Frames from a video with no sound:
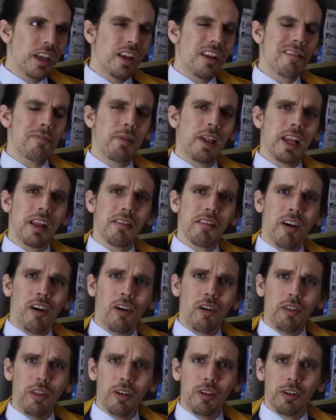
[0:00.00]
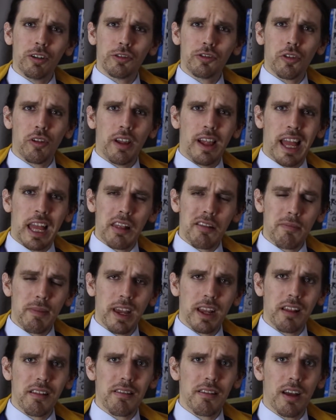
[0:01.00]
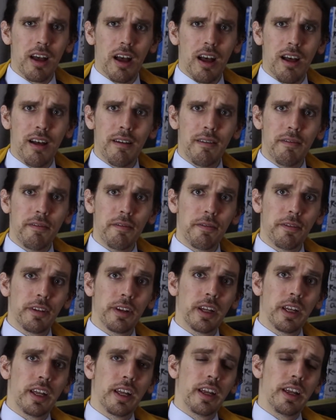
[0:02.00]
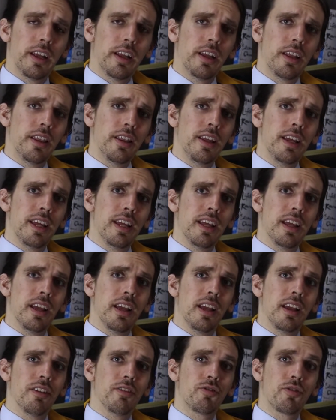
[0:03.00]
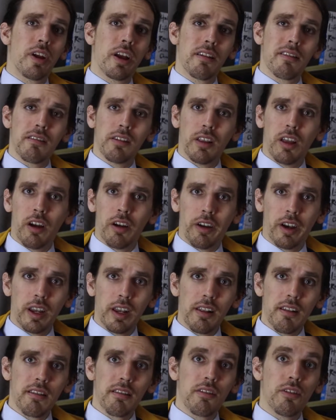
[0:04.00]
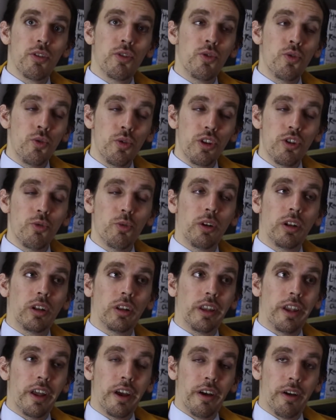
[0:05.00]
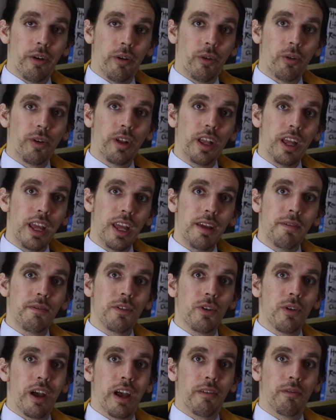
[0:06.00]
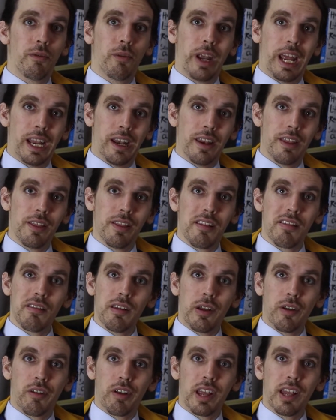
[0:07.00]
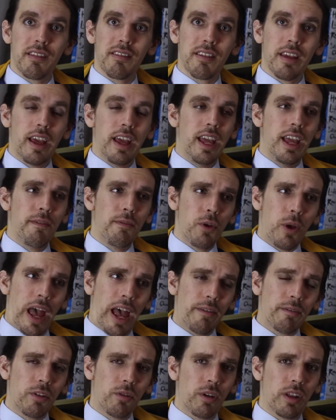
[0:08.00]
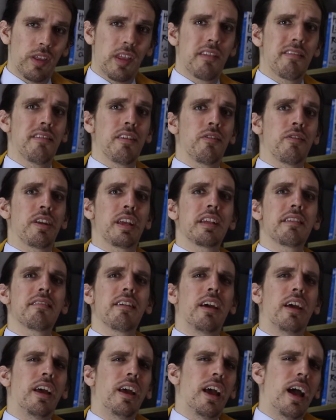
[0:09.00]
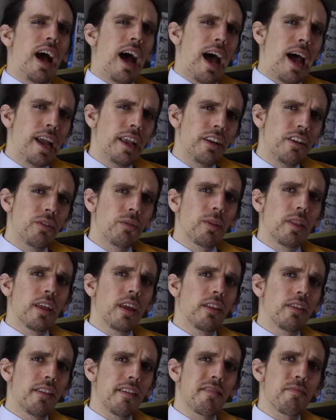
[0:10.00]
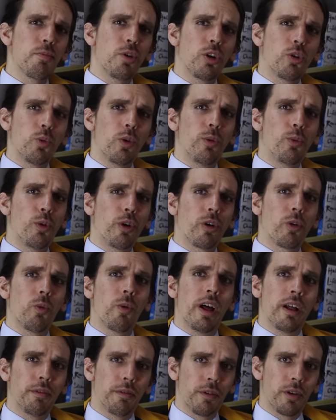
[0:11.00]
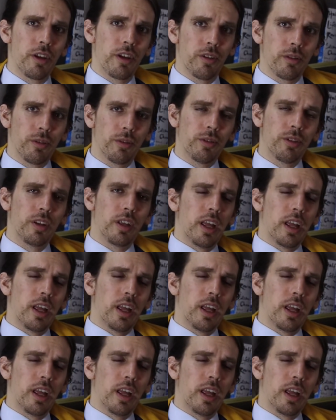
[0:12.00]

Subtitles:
explains all the cultural aspects of the Trisolarans, who you will know if you have read the series. If you haven't read the series, I don't think this book will work well for you.